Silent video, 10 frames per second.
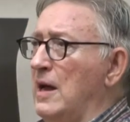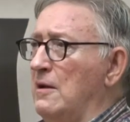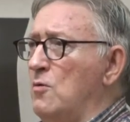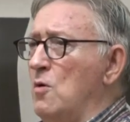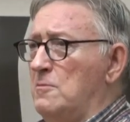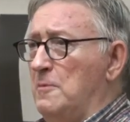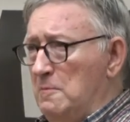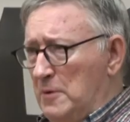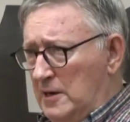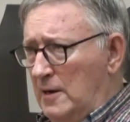I quote
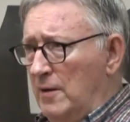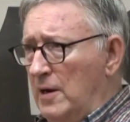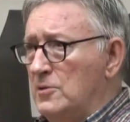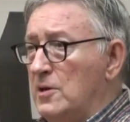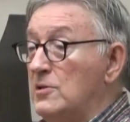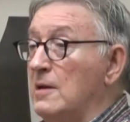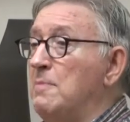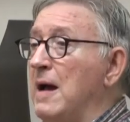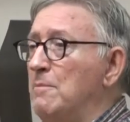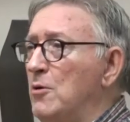one particular instance in
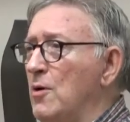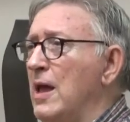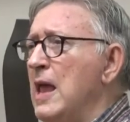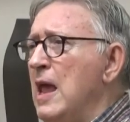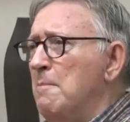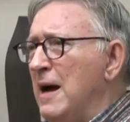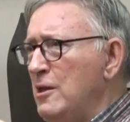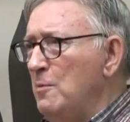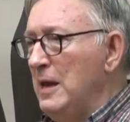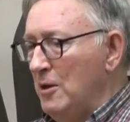Pamplona. By
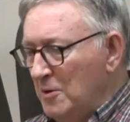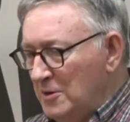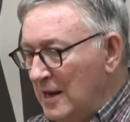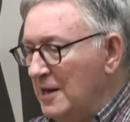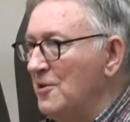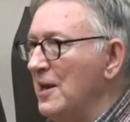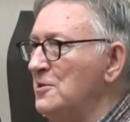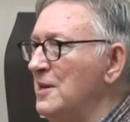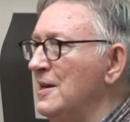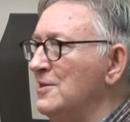the way, here's an
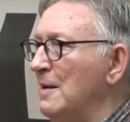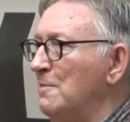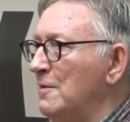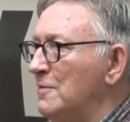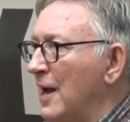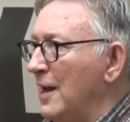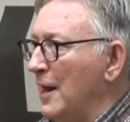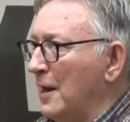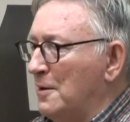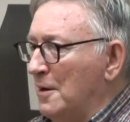interesting example of
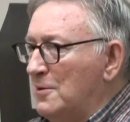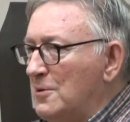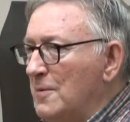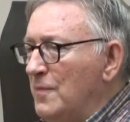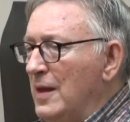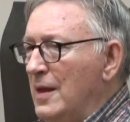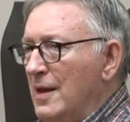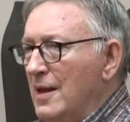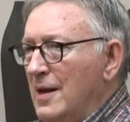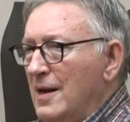dialectics.
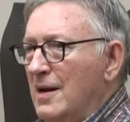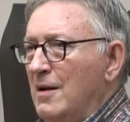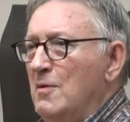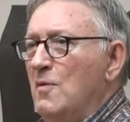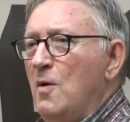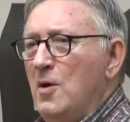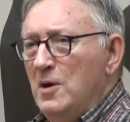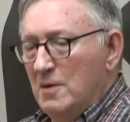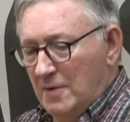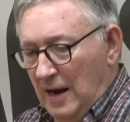Now, you've all
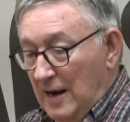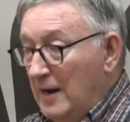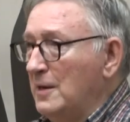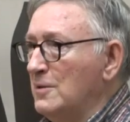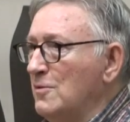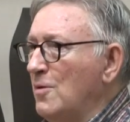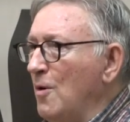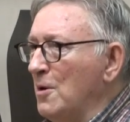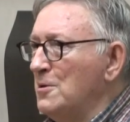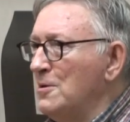heard of dialectics, of
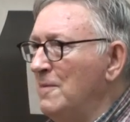course.